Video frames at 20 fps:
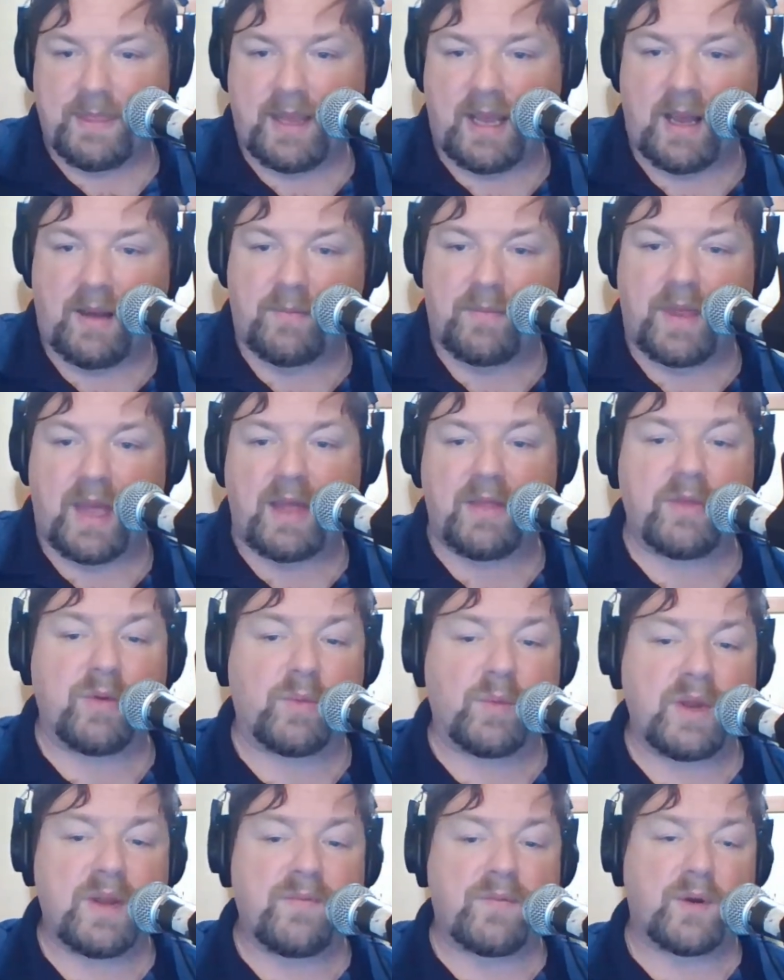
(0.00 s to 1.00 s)
And the
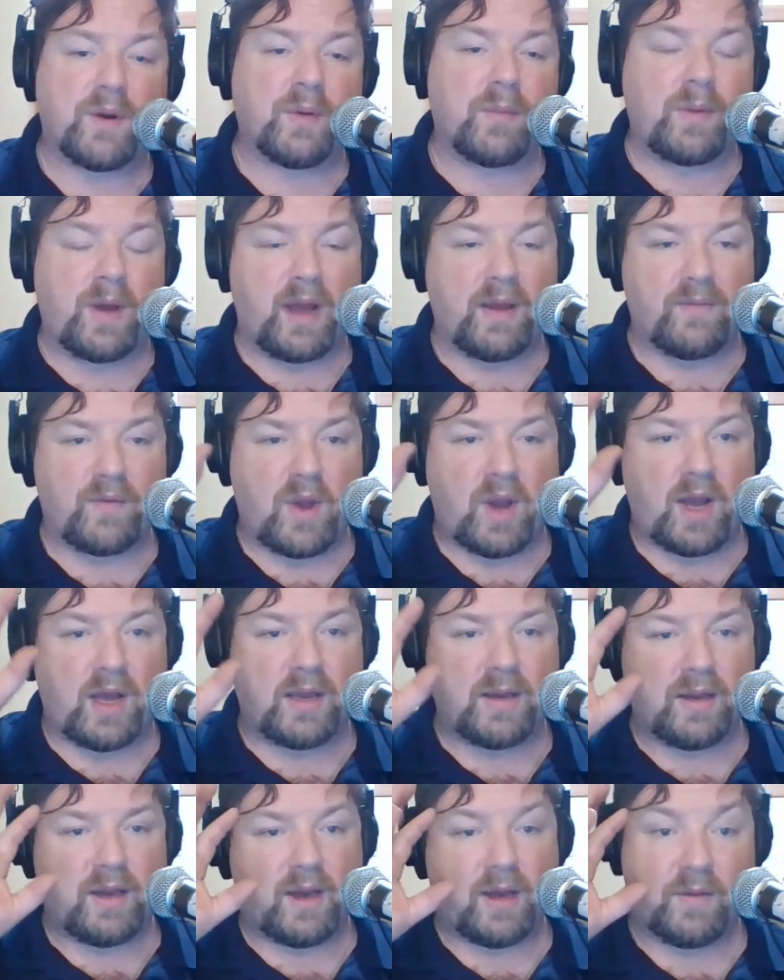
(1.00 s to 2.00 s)
reverb I've
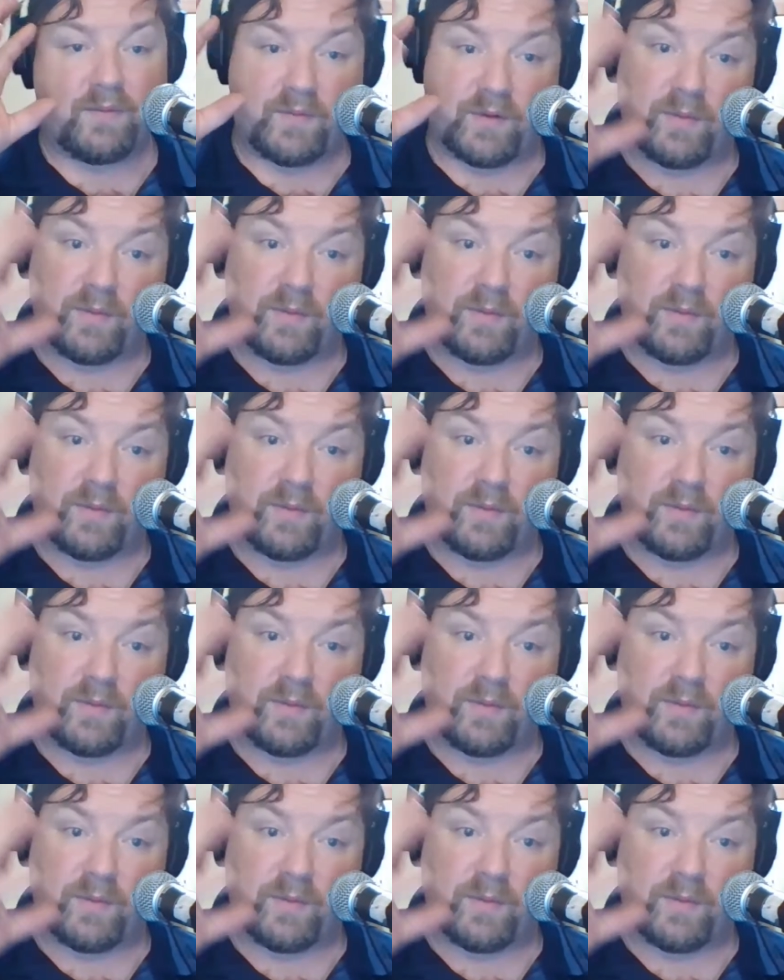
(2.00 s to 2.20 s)
got